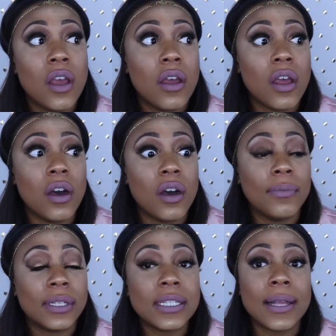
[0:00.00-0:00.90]

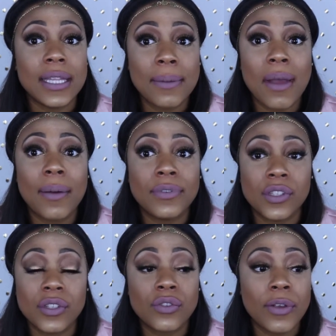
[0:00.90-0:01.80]
Because I think my
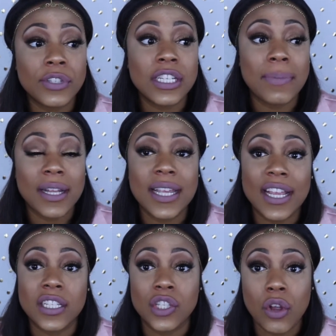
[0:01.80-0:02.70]
subscription is about to
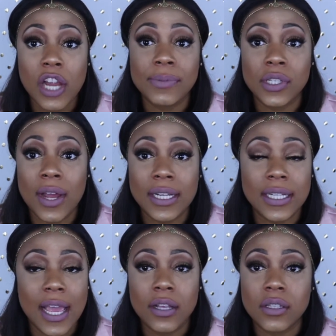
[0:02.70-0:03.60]
actually charge me, so I need to
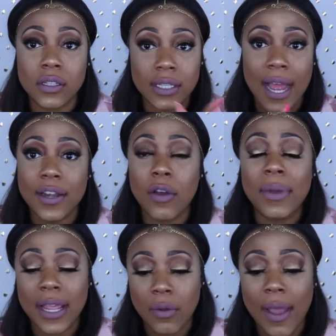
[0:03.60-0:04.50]
cancel the side note.
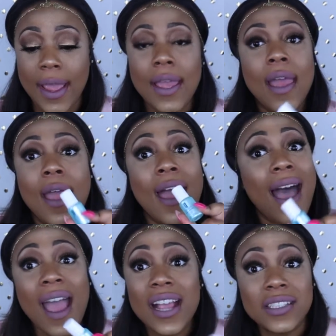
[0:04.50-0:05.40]
But anyway,
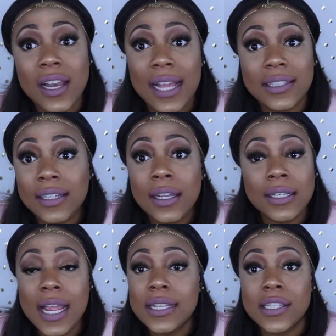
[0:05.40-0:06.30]
I actually like the
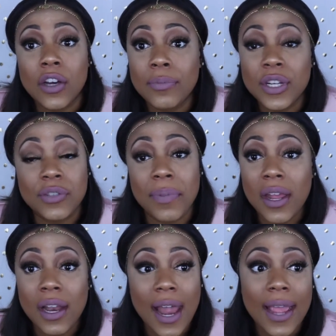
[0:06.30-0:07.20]
Clinique so much
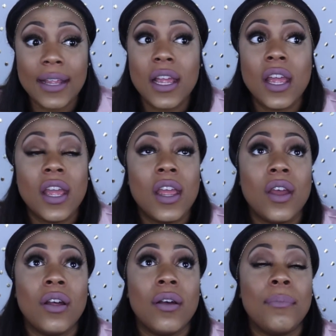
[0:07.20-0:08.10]
better. Like,
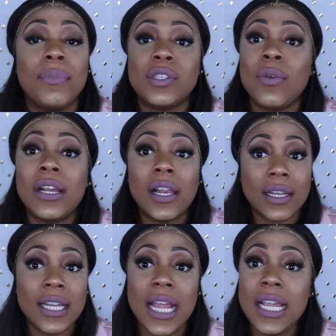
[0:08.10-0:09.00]
between
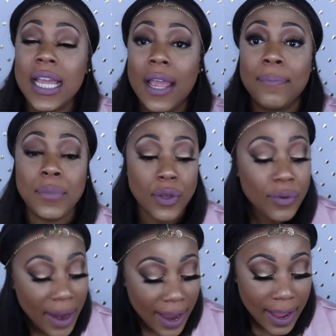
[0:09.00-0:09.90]
Clinique and
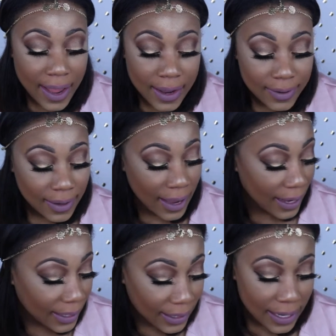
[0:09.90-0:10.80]
Murad
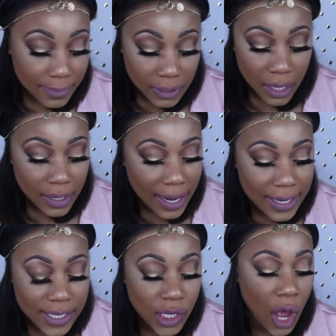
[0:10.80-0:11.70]
and Glamglow, like,
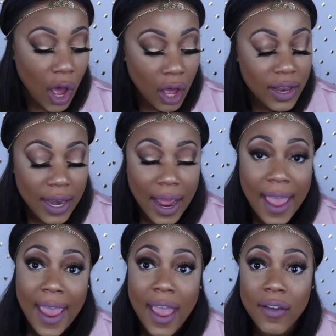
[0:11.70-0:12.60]
that's all that I
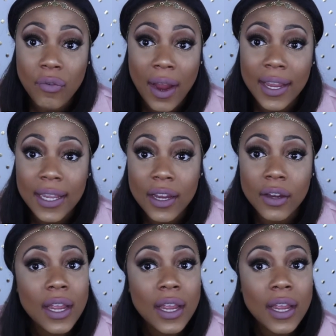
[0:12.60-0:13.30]
have right here.